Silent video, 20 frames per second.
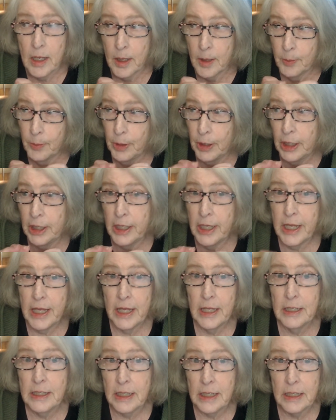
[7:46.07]

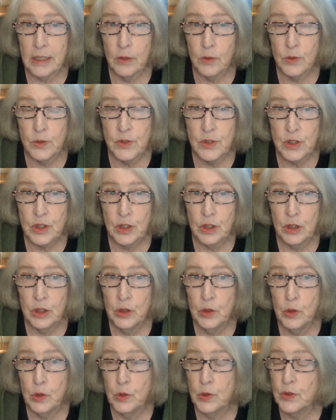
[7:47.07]
plant those
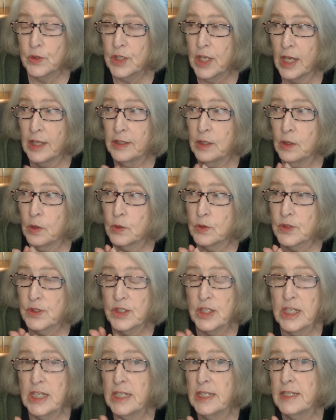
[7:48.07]
clues and those
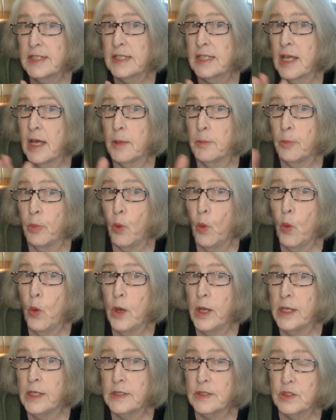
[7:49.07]
things that
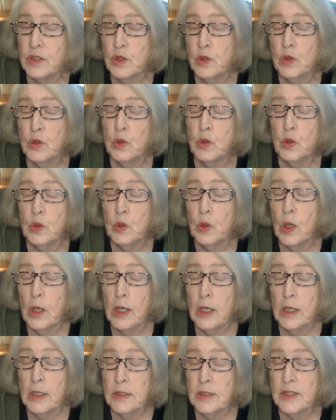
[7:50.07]
point to
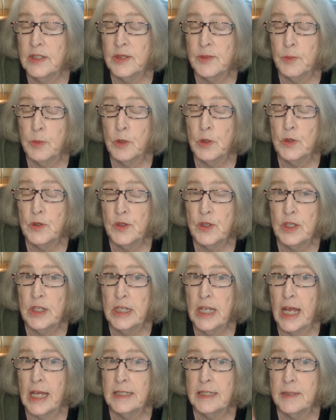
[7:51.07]
this person
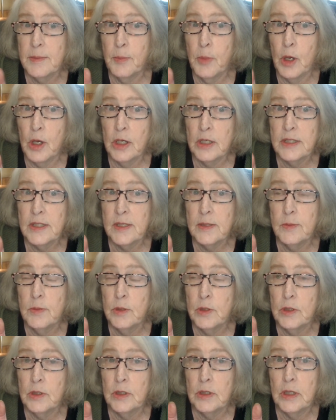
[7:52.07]
as a
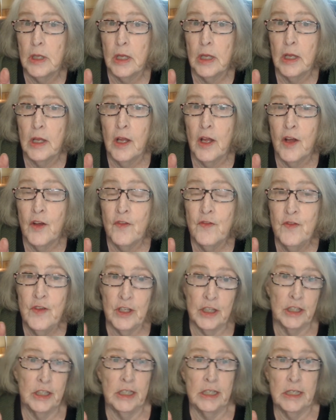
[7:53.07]
possible
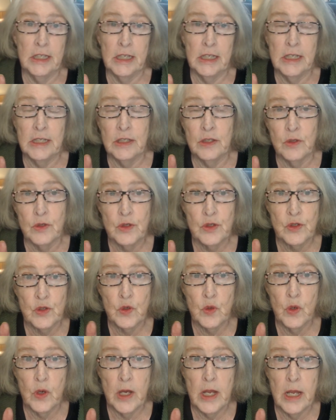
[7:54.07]
villain in your
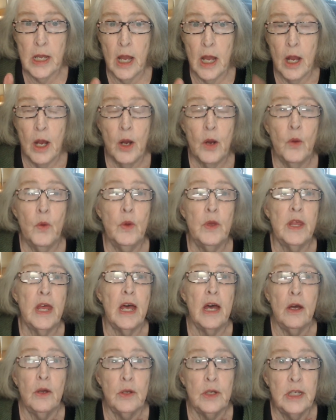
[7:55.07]
story
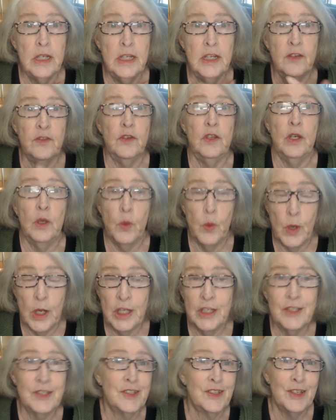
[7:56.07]
without giving away
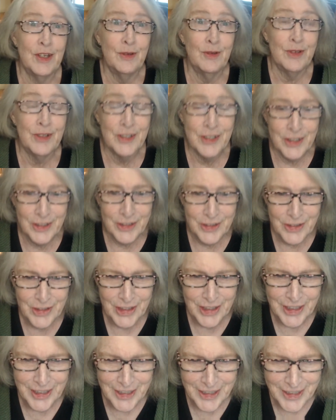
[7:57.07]
the secret till the
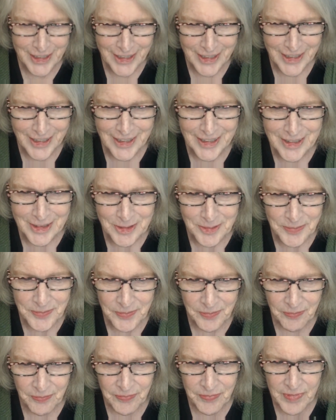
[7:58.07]
end,
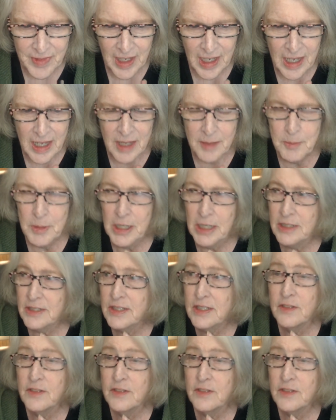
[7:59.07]
because the